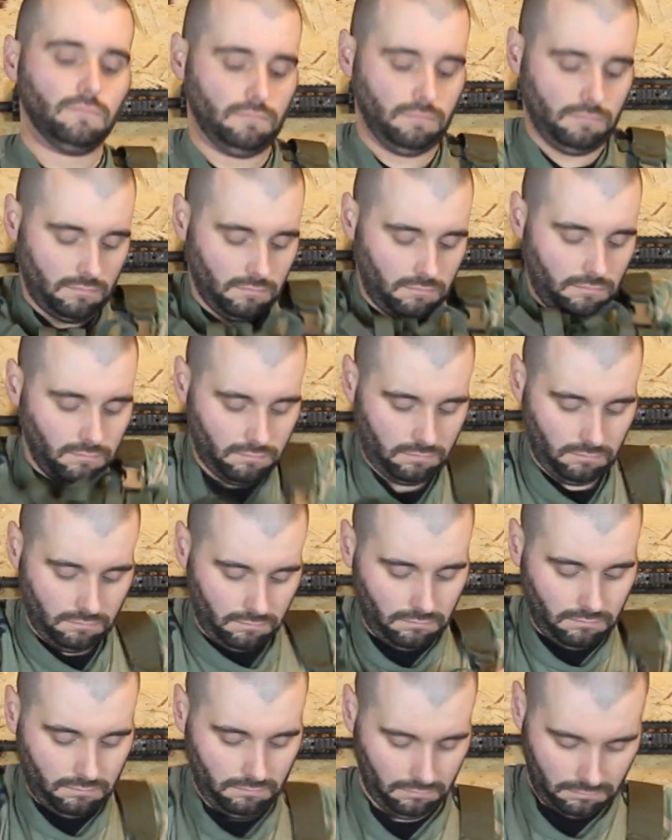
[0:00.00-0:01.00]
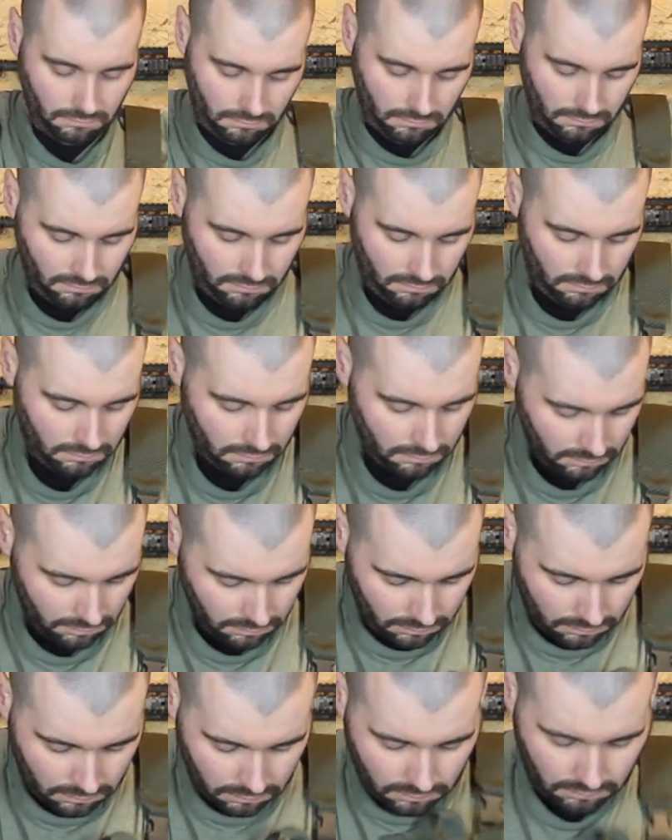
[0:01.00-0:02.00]
I like this one in particular
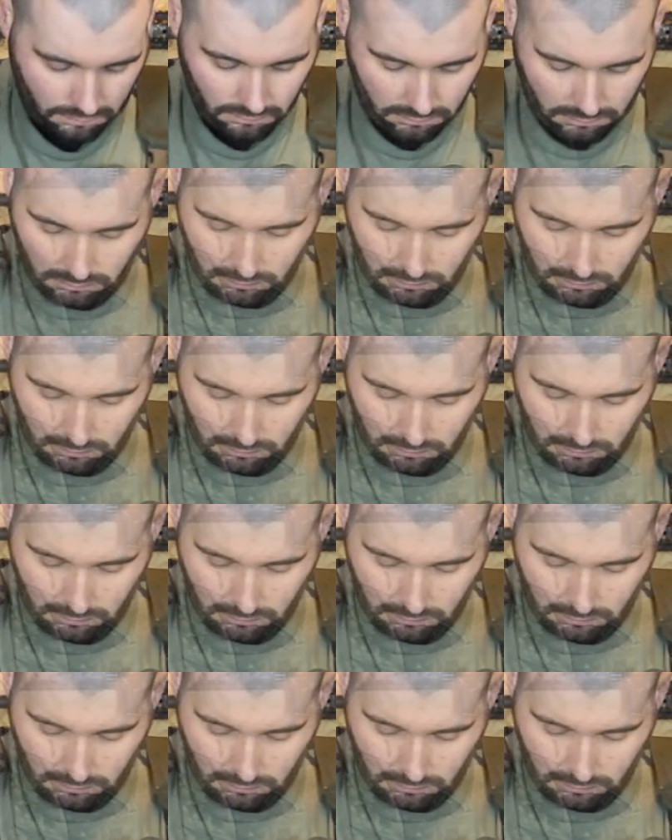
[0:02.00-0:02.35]
because it